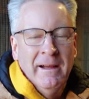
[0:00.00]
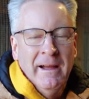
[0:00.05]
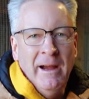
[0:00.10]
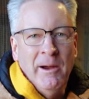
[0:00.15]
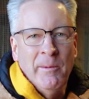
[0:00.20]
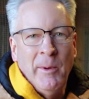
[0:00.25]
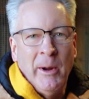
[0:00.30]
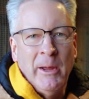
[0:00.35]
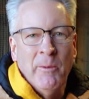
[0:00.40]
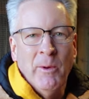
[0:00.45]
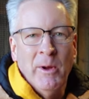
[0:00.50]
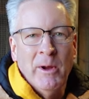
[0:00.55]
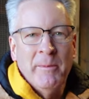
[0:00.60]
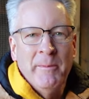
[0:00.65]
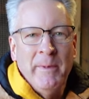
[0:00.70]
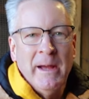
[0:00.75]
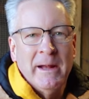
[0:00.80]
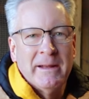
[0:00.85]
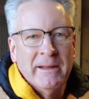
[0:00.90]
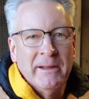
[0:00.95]
Hey everybody,
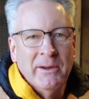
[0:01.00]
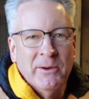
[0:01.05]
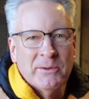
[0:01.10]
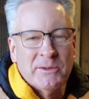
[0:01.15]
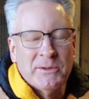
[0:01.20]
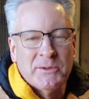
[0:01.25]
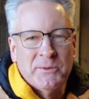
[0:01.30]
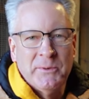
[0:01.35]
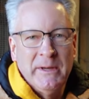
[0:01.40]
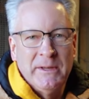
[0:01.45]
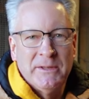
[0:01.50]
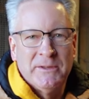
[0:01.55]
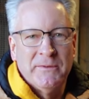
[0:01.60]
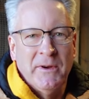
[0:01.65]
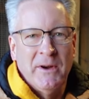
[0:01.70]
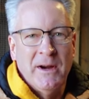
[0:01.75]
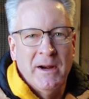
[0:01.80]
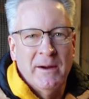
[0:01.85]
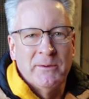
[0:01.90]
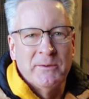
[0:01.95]
welcome back to the Old Swedes
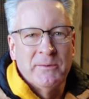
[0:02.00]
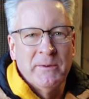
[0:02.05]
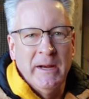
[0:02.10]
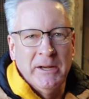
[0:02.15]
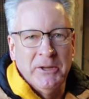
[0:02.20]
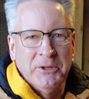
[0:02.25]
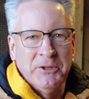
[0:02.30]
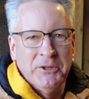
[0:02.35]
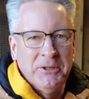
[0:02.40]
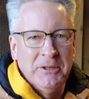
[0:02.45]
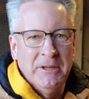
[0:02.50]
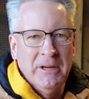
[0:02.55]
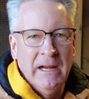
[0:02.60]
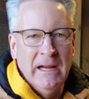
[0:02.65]
Farm. It's Rich.